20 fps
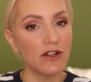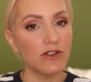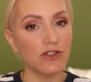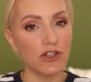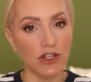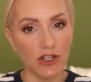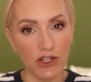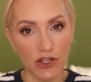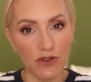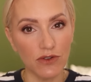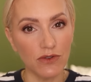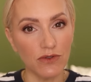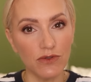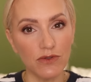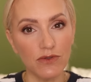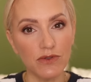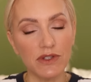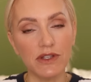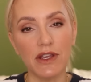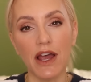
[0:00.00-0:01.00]
to
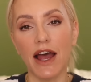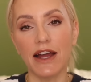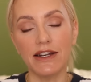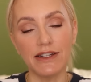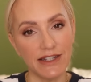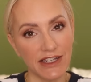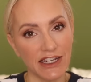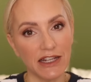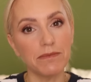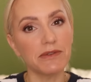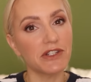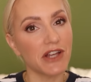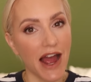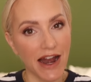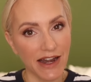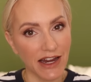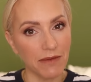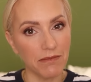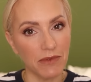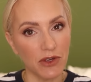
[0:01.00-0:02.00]
use a deep
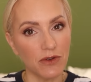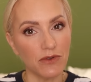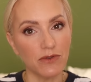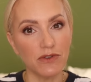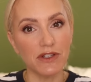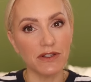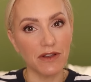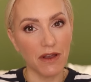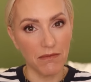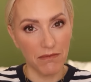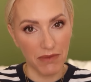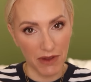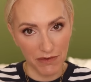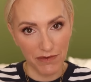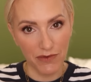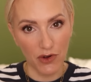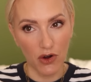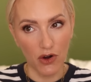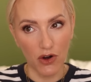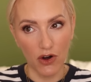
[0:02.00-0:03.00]
tanning mousse
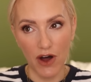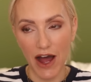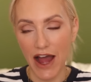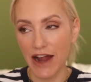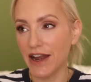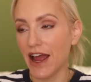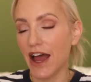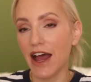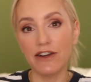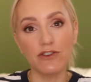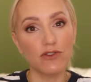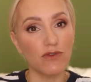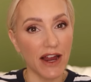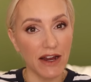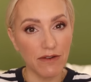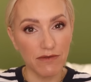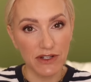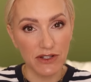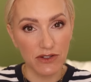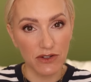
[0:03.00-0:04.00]
before and had
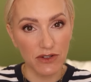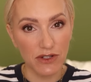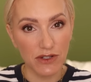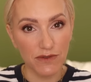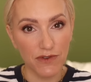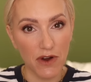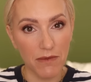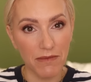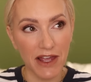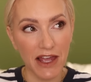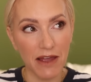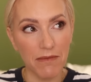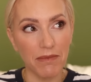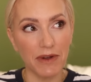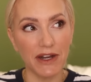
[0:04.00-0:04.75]
great results from it,